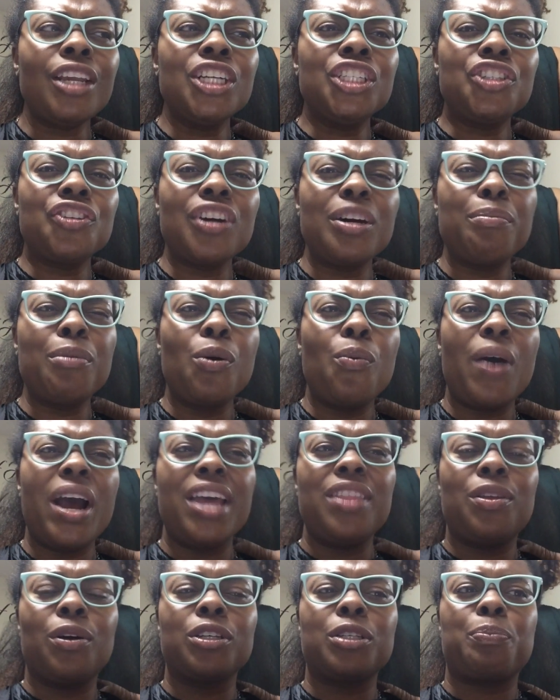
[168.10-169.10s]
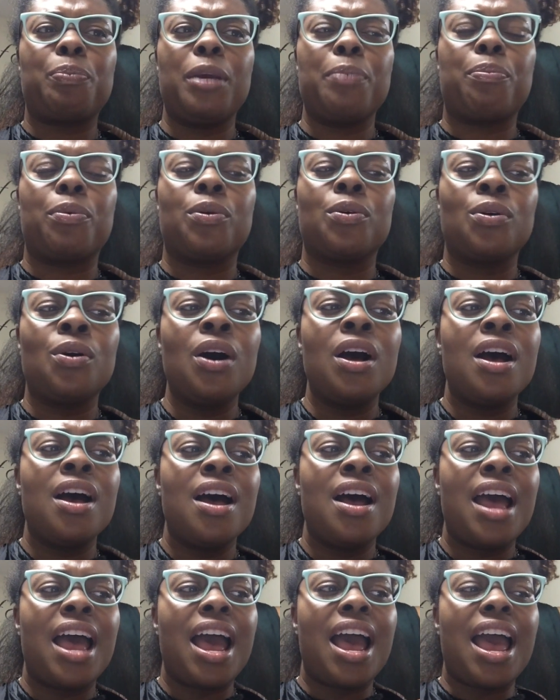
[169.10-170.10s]
Trim away those people
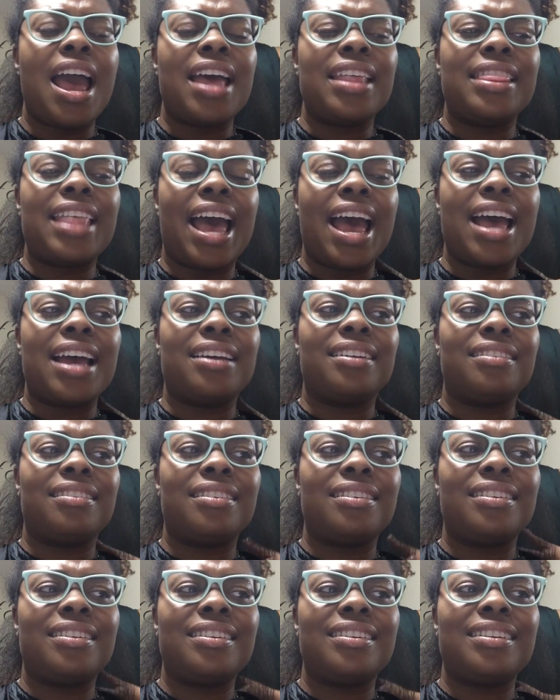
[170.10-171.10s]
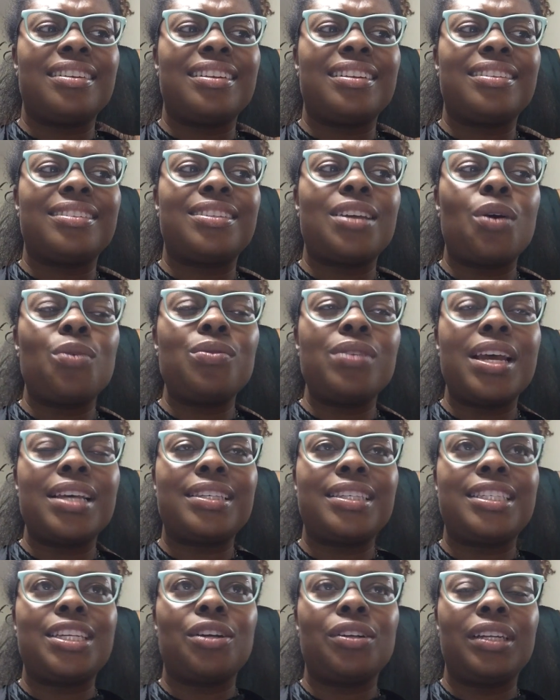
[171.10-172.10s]
that don't
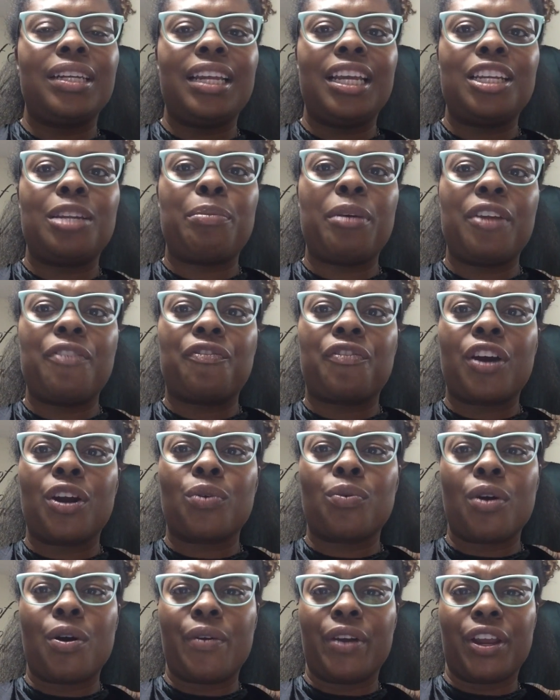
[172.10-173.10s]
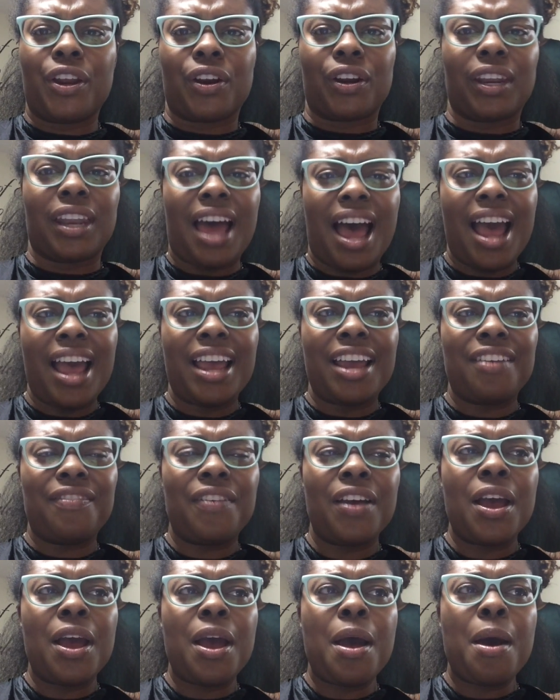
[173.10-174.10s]
necessarily need to be front row in your
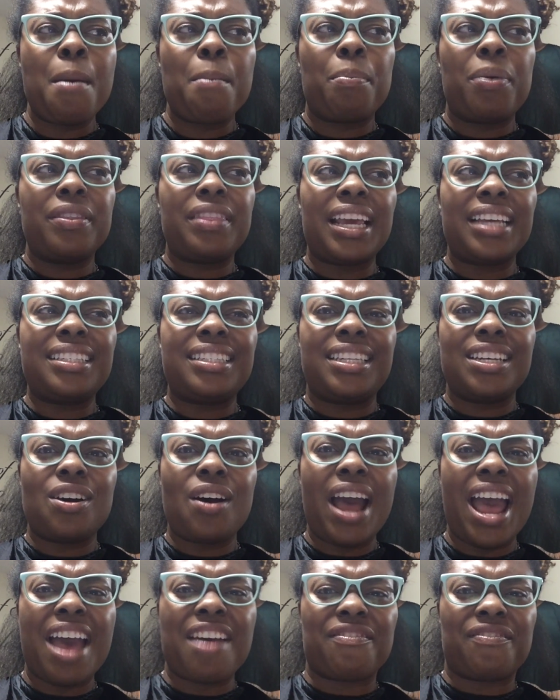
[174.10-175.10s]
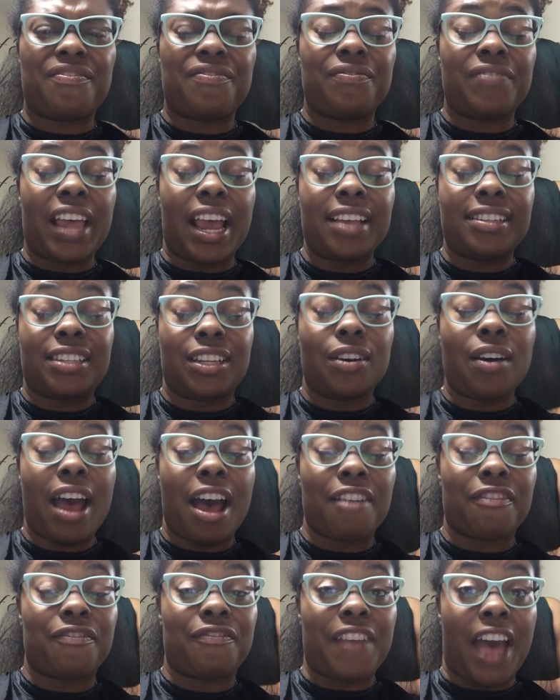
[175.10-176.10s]
life, but they still
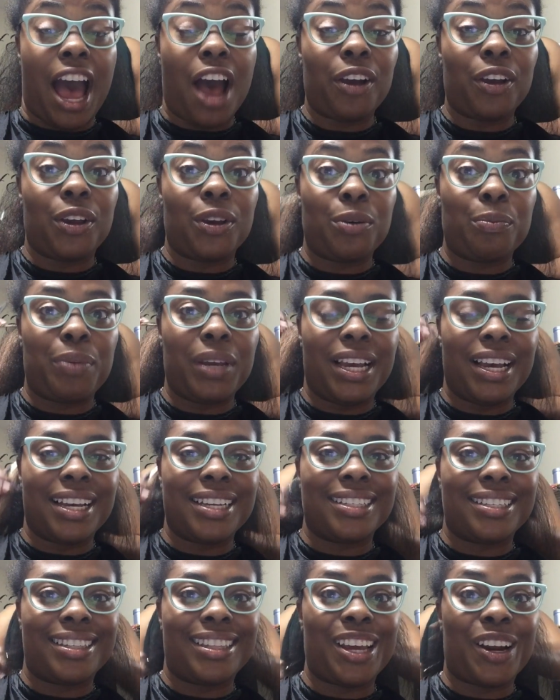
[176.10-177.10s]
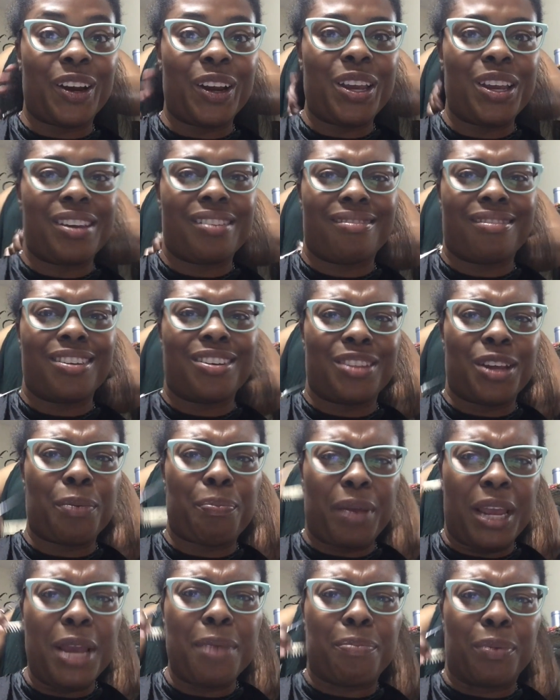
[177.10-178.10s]
have value because they're
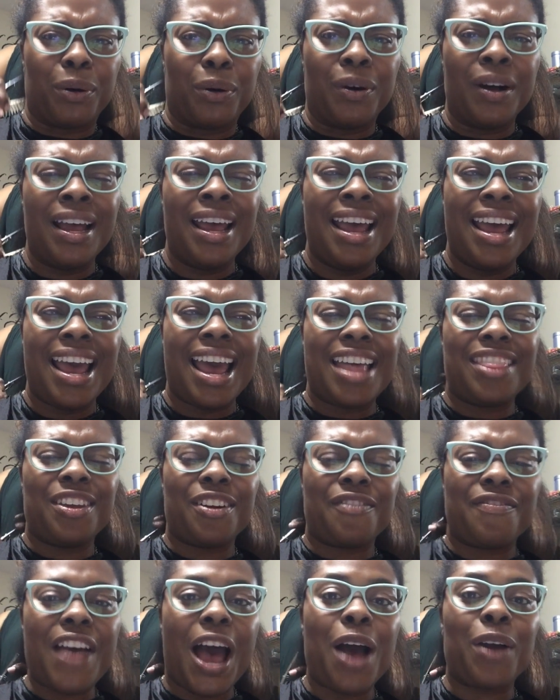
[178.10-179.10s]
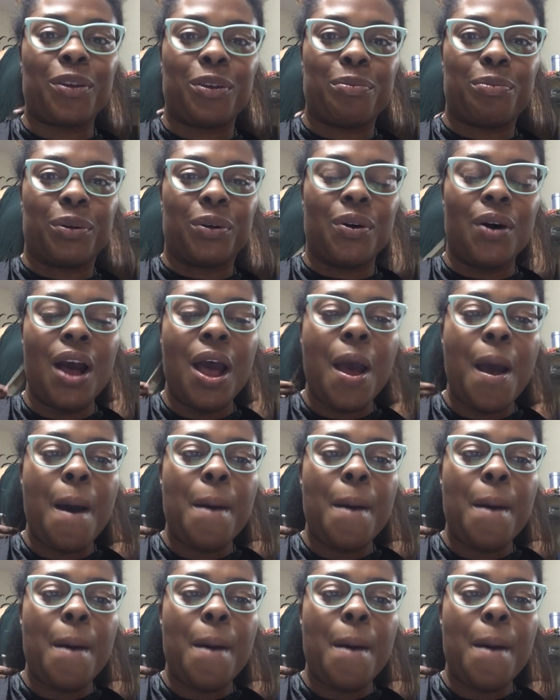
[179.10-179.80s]
people and they're valuable.